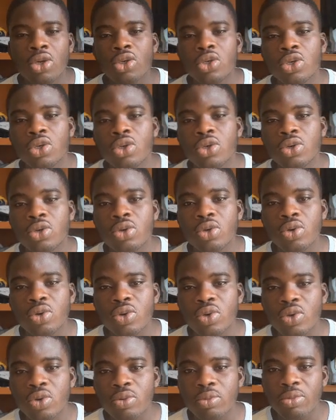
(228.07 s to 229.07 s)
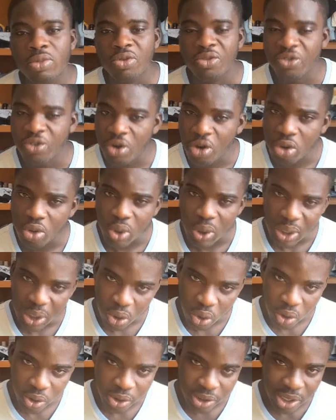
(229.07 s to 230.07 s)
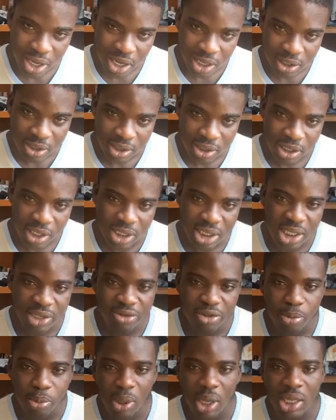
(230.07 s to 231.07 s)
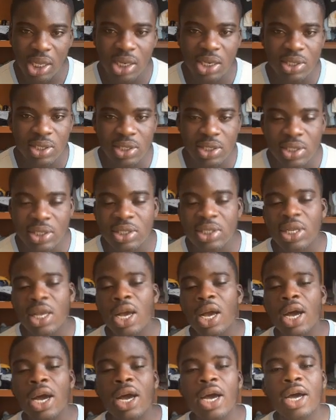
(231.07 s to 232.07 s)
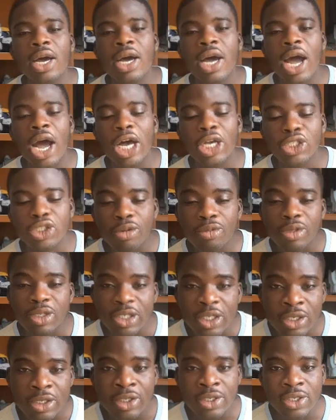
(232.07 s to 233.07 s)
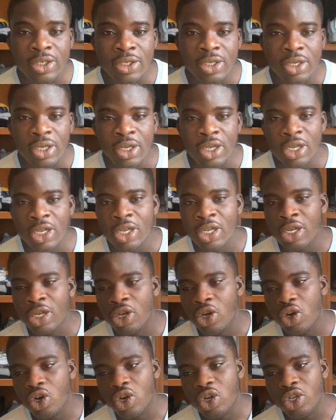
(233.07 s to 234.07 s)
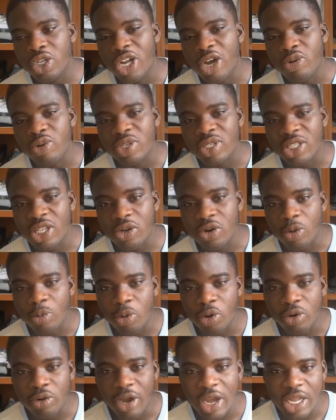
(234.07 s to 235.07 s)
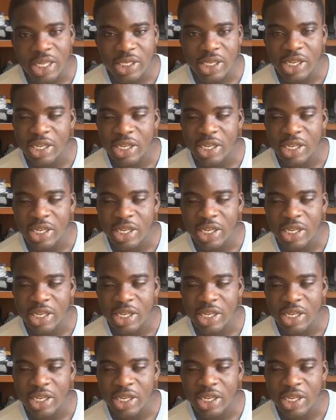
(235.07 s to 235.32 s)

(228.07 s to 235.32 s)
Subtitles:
So, before we start the CVP analysis, there are assumptions that we stand upon, right?